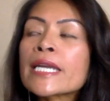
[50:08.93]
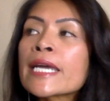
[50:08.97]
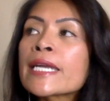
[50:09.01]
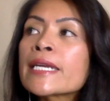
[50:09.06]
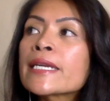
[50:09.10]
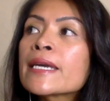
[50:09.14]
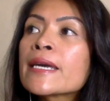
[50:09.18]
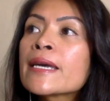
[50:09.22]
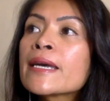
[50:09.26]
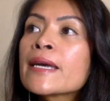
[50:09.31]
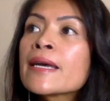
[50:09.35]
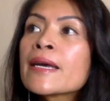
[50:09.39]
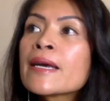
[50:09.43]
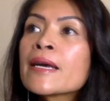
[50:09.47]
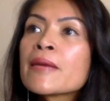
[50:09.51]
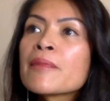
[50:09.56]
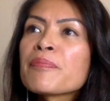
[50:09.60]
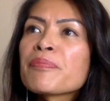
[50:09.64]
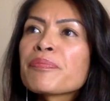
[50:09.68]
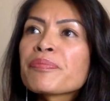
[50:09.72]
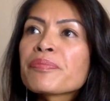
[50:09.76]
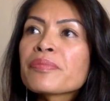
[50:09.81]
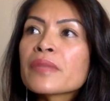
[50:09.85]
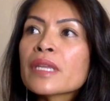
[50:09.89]

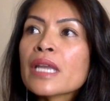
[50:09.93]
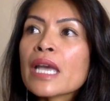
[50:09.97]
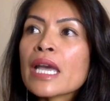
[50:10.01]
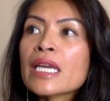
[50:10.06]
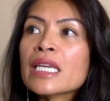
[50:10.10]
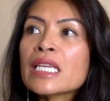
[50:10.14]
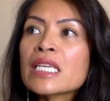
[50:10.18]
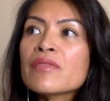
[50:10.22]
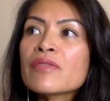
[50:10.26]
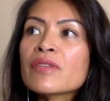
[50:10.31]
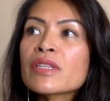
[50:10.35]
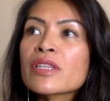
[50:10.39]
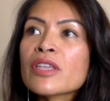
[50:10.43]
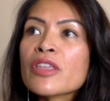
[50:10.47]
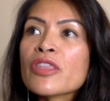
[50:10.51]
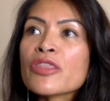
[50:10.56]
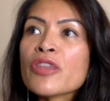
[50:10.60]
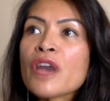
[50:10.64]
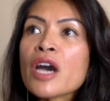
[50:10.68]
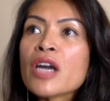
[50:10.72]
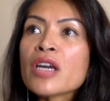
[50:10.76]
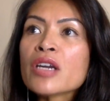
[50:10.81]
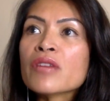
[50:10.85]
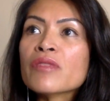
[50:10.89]
And even the
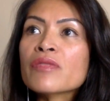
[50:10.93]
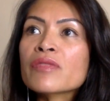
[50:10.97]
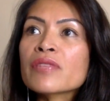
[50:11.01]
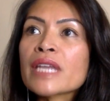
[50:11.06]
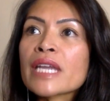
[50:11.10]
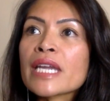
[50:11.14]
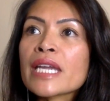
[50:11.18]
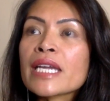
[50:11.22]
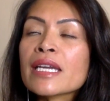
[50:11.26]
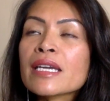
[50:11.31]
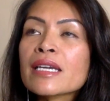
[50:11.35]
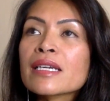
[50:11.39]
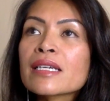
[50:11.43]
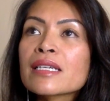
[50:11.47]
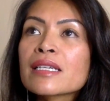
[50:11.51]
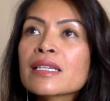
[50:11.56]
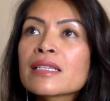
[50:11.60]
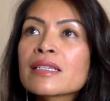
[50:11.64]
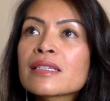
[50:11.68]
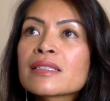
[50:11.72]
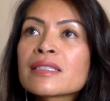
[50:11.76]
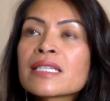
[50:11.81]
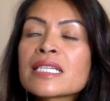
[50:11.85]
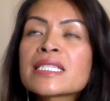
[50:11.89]
thought of like
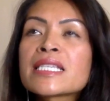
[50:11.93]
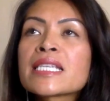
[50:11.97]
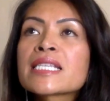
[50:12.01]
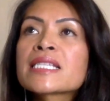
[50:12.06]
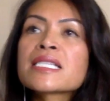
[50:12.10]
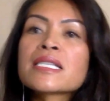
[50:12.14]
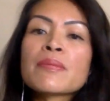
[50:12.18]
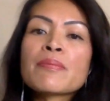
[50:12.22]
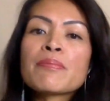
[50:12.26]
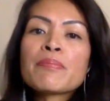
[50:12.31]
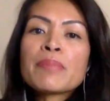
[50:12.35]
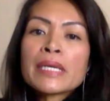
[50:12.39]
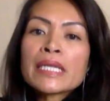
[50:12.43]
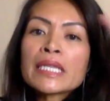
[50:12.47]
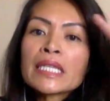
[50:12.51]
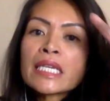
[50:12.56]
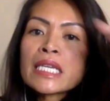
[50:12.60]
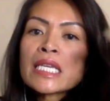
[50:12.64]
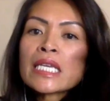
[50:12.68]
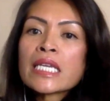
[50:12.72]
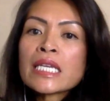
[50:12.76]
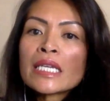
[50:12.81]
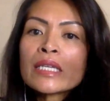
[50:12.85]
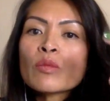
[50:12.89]
the
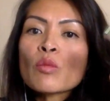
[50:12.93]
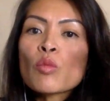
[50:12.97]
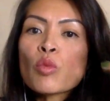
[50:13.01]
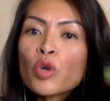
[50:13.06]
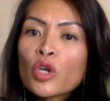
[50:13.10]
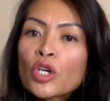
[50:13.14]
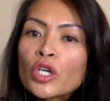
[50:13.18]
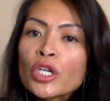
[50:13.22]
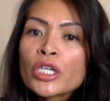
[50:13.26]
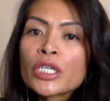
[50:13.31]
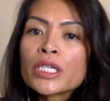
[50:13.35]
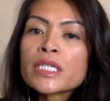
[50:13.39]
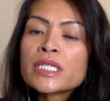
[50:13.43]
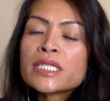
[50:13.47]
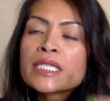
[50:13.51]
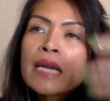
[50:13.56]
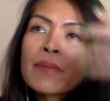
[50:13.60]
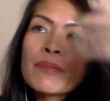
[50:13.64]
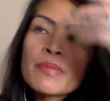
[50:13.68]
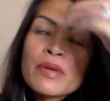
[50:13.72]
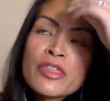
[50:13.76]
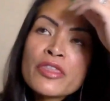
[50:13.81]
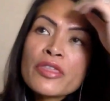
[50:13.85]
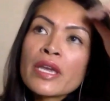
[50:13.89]
disability word
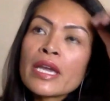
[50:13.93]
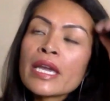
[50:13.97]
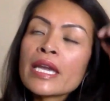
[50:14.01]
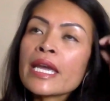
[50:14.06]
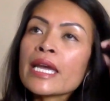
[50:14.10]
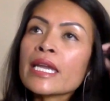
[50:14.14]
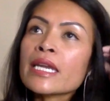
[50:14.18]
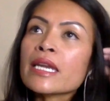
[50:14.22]
type of thing.